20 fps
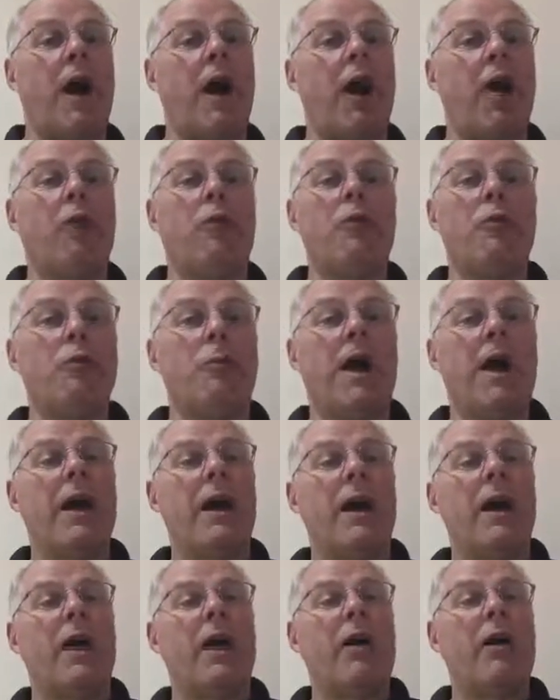home
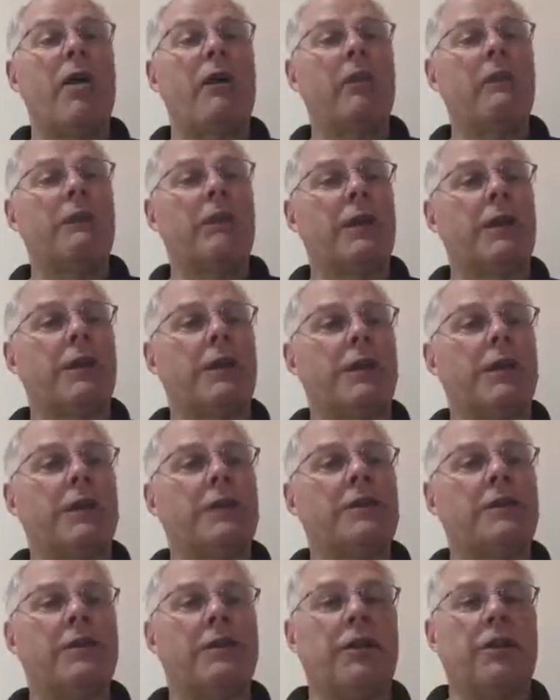on the
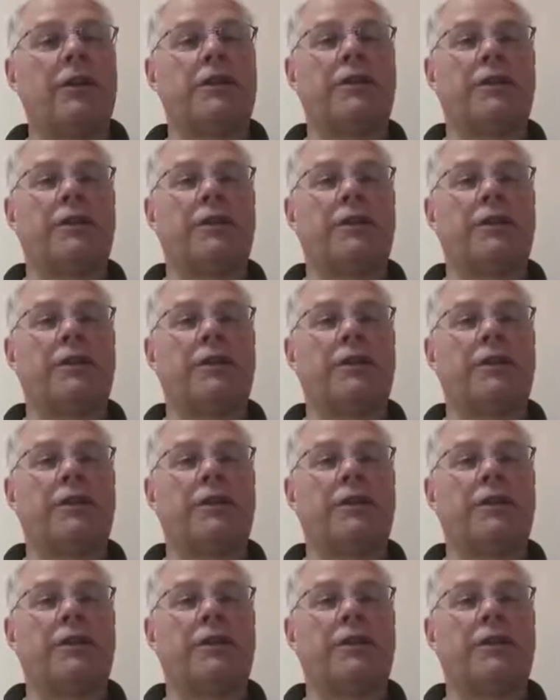Thursday night.